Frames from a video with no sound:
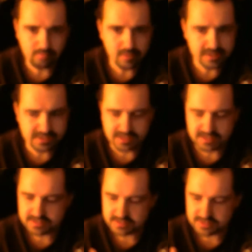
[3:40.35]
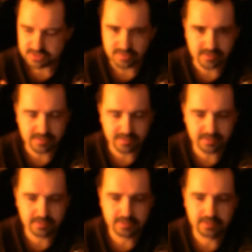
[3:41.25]
It's nice and sweet,
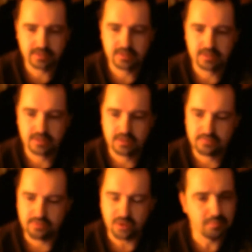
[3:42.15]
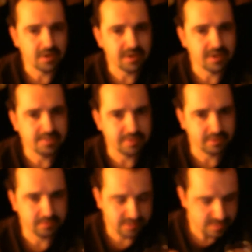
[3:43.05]
followed by a nice
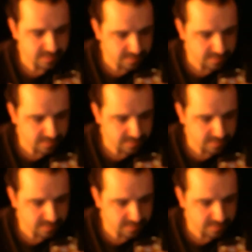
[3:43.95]
bitterness.